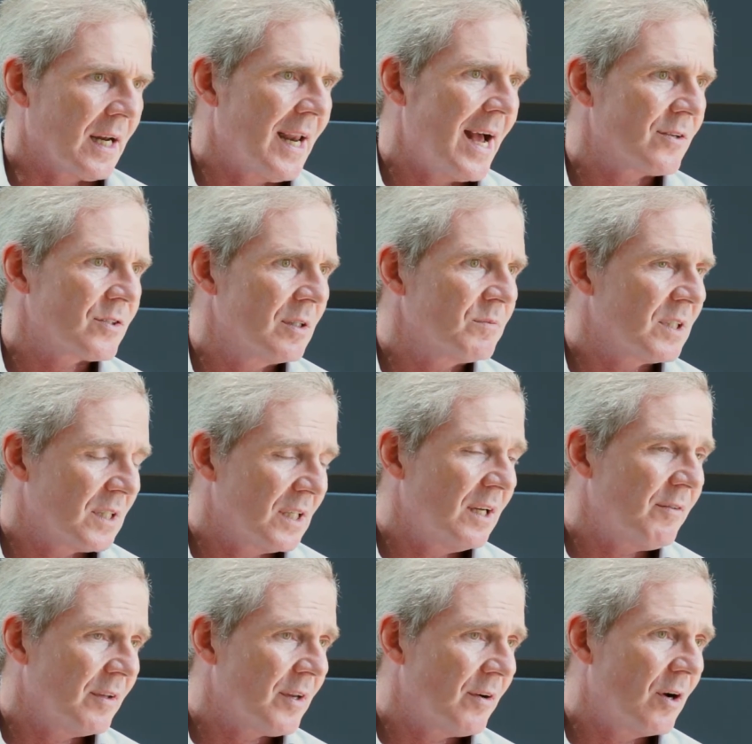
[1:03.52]
It allows them to
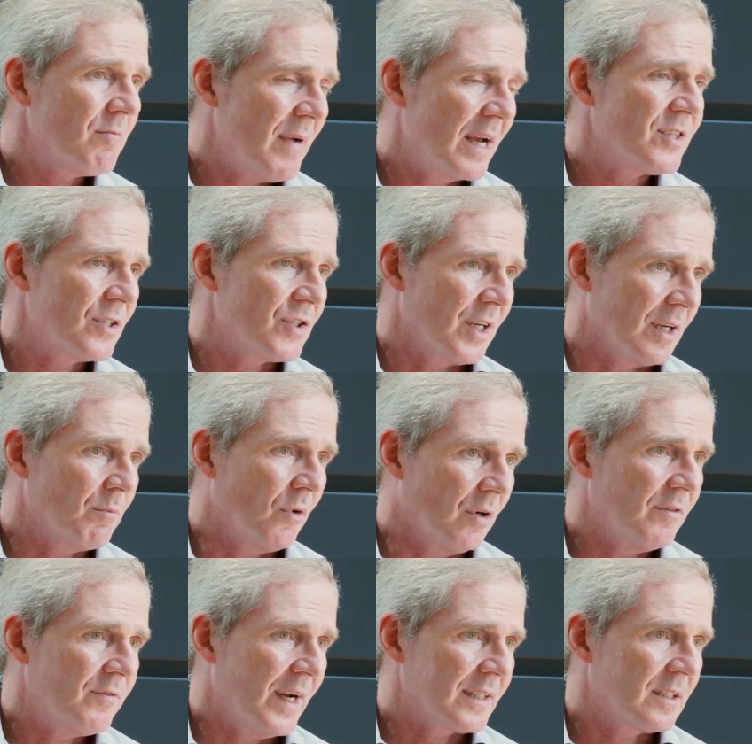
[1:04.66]
deliver their own messaging
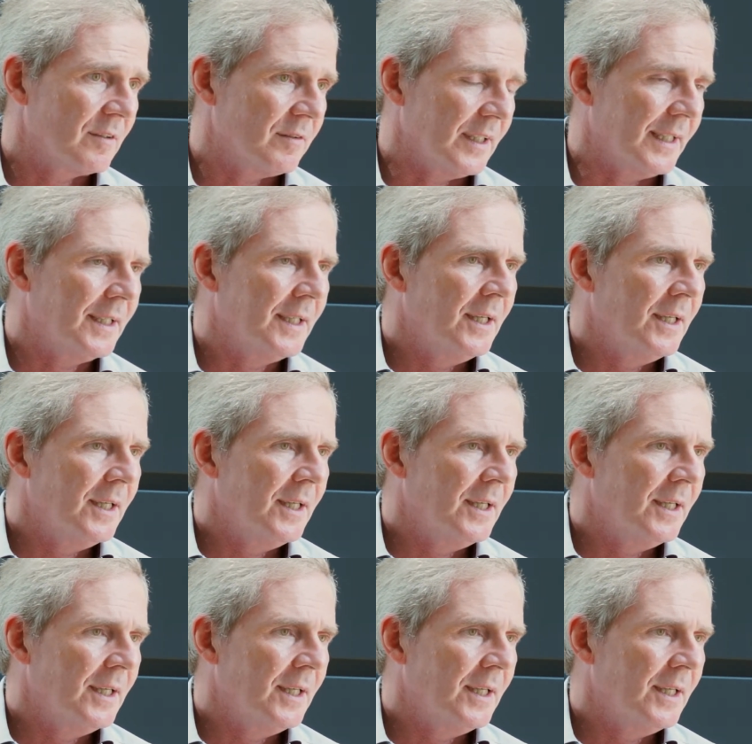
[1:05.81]
more effectively.